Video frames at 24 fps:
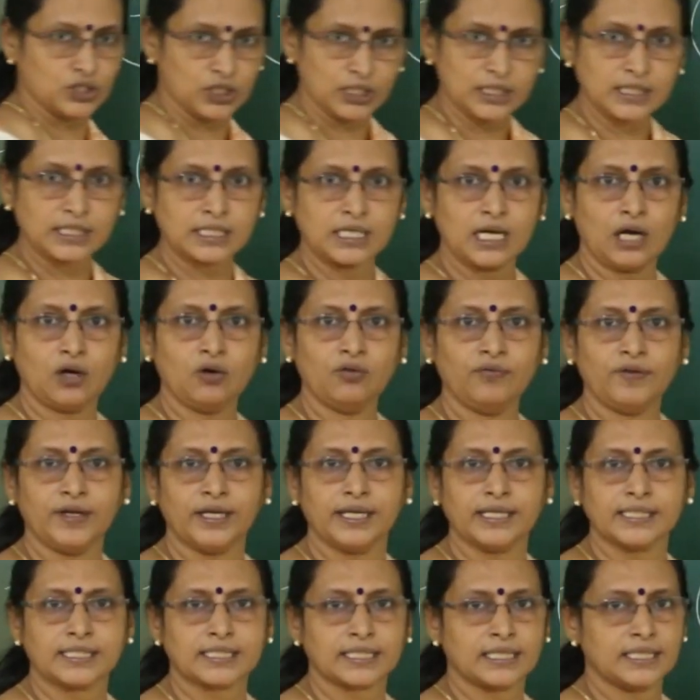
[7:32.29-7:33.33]
just now we
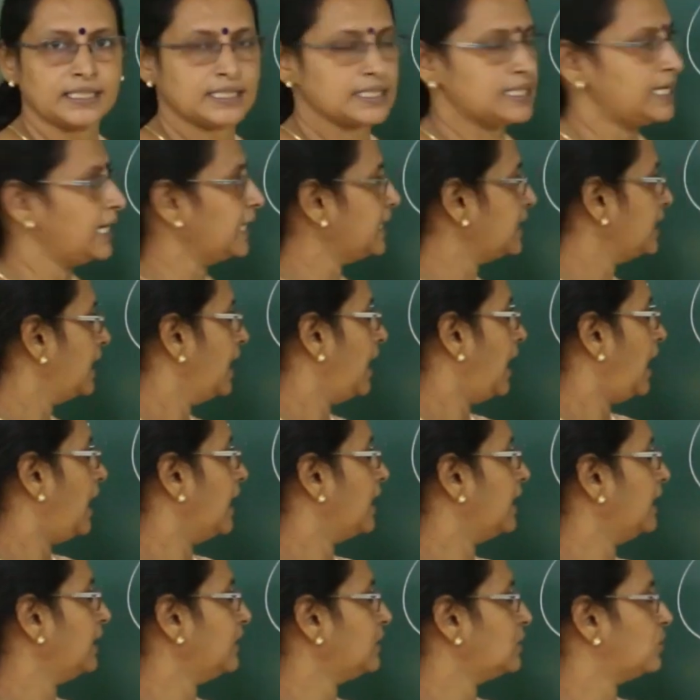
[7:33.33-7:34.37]
discussed that,
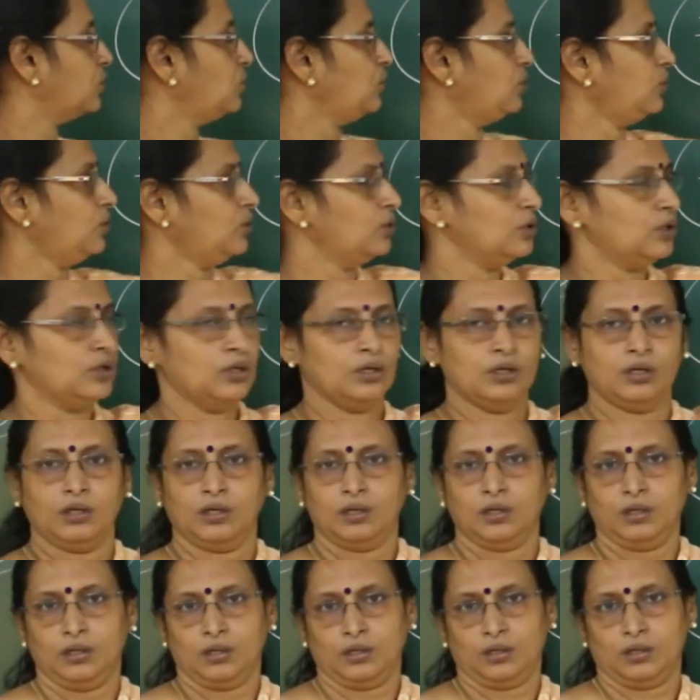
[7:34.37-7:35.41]
agar two
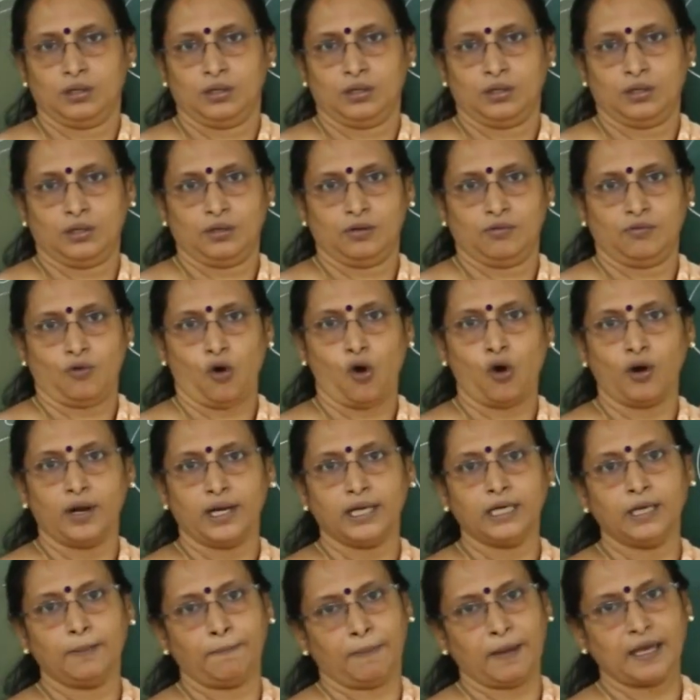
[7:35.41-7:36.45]

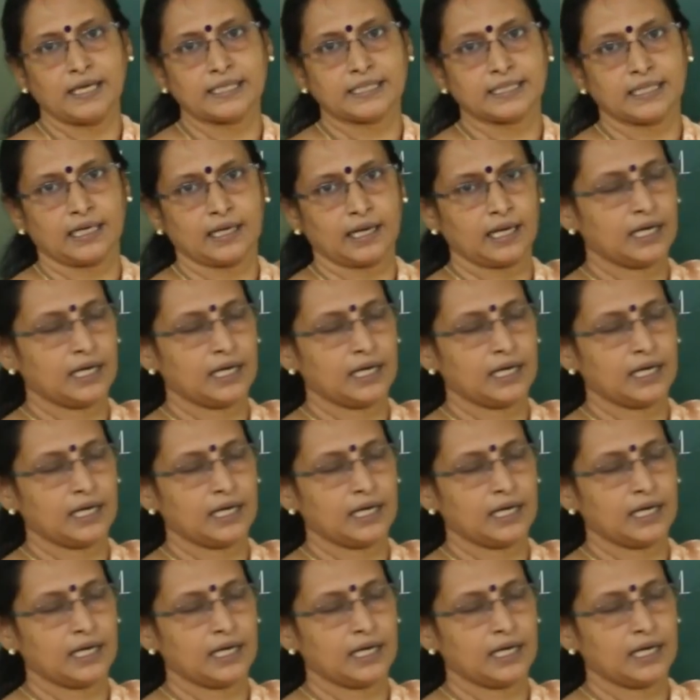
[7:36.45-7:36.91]
ordered pairs are